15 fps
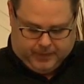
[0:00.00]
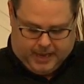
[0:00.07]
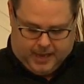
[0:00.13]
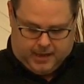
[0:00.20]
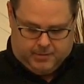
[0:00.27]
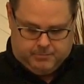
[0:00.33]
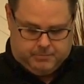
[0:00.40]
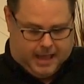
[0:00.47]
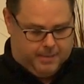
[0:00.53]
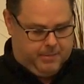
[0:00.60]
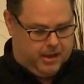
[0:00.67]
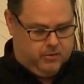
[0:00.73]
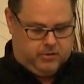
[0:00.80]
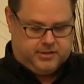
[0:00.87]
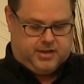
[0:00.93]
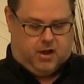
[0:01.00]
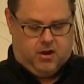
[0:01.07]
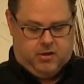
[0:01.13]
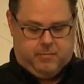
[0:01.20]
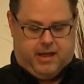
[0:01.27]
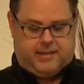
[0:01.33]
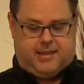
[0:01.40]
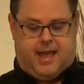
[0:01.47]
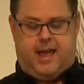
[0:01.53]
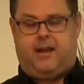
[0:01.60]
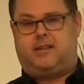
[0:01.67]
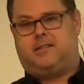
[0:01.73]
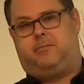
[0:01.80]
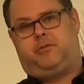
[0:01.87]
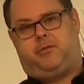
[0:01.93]
Um, I'm not going to talk about that
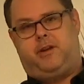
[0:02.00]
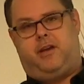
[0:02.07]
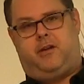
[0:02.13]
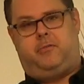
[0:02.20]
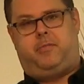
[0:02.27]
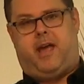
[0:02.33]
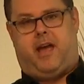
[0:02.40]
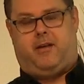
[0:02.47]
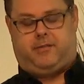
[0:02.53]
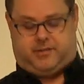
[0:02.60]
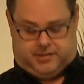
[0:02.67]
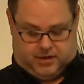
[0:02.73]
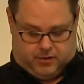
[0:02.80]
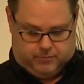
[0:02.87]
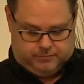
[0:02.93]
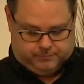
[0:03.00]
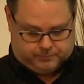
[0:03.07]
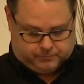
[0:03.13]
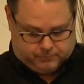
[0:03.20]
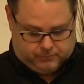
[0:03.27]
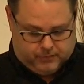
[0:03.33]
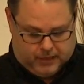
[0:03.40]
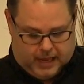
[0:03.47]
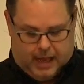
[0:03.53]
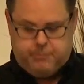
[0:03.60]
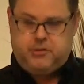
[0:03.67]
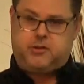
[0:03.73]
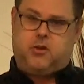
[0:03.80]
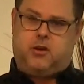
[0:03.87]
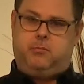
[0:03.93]
because I'm 300 pounds, so
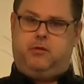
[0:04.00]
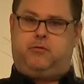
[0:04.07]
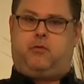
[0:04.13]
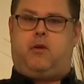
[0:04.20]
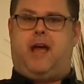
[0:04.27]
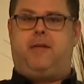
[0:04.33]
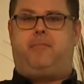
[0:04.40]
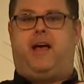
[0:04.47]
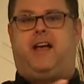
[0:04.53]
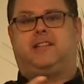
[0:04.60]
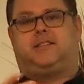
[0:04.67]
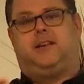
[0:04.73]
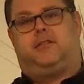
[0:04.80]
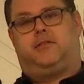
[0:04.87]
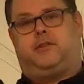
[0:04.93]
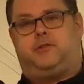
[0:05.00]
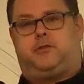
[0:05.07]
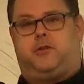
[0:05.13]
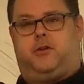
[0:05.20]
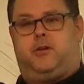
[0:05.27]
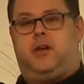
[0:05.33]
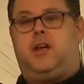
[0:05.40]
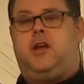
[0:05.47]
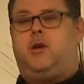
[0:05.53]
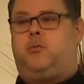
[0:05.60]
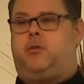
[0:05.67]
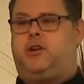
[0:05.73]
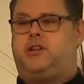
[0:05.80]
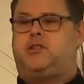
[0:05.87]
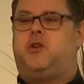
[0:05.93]
I'm just going to move right past self control.
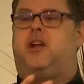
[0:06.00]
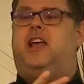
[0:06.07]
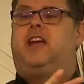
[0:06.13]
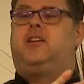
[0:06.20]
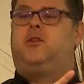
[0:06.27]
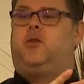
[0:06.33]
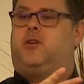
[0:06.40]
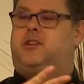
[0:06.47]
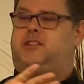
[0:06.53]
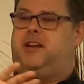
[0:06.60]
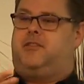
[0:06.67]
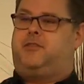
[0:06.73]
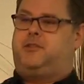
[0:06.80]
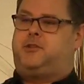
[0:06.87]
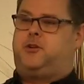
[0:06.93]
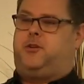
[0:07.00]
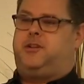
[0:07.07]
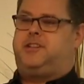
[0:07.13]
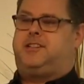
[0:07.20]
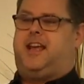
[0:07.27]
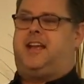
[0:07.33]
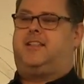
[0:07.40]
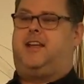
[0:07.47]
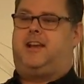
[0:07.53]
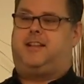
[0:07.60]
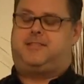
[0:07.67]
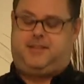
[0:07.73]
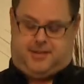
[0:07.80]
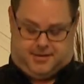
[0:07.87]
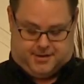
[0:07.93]
We're just going to ignore self control and just act like
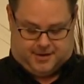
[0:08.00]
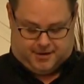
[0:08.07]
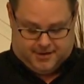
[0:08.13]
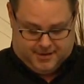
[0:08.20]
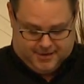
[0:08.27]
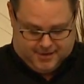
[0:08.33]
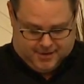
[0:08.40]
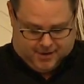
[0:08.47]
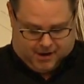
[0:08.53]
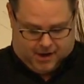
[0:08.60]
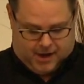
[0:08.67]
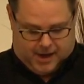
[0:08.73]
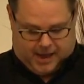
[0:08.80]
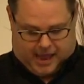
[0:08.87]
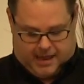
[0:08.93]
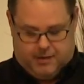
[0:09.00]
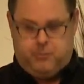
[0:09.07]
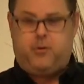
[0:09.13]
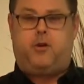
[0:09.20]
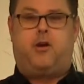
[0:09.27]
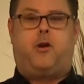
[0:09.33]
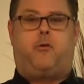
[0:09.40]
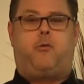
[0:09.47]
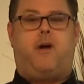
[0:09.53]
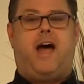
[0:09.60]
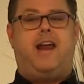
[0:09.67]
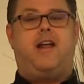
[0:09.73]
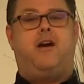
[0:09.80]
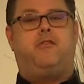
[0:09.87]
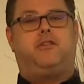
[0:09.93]
it's not there. All right, and then we're going to go
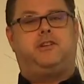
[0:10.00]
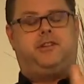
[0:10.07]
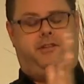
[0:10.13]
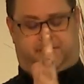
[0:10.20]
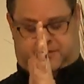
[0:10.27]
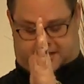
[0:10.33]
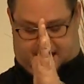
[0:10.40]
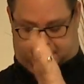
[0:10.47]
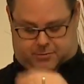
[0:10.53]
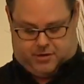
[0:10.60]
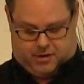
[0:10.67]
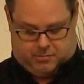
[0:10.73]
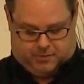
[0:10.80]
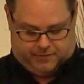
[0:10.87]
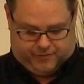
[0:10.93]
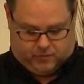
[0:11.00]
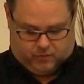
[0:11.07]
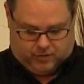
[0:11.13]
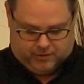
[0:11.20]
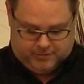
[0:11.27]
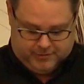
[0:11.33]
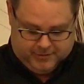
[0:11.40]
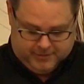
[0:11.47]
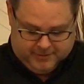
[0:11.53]
right over to chapter number 4.